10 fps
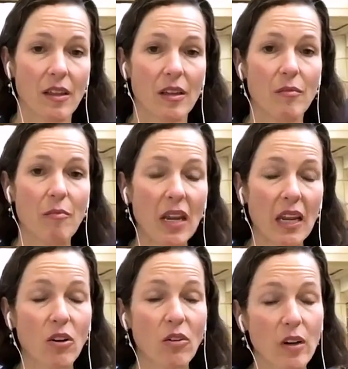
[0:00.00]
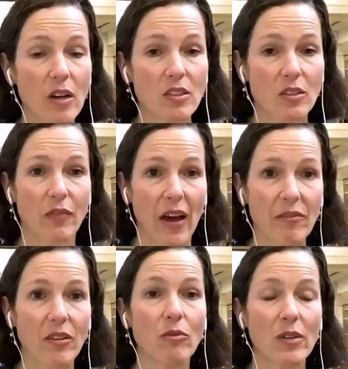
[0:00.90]
the median overall
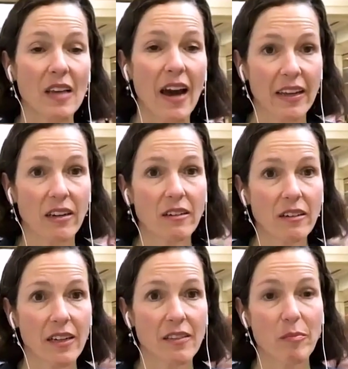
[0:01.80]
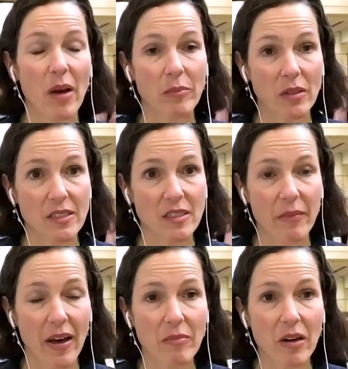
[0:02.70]
survival was higher in the
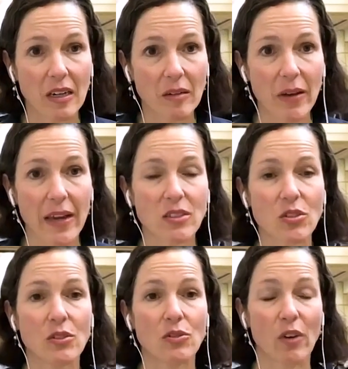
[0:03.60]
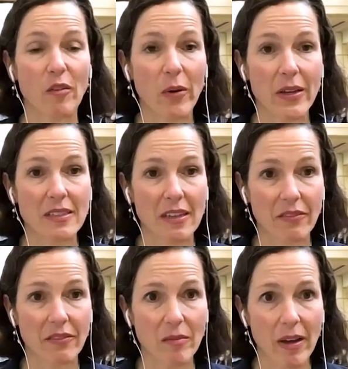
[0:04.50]
pembrolizumab arm at
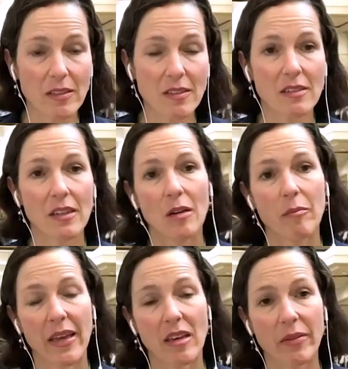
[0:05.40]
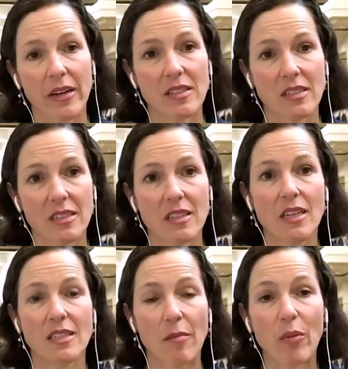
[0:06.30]
12.7 months by comparison to
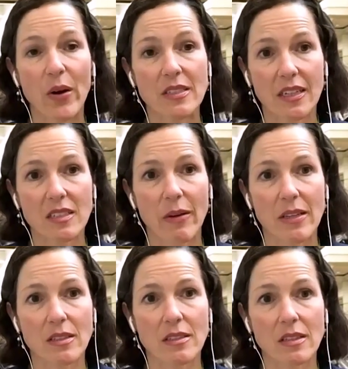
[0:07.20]
10.9 months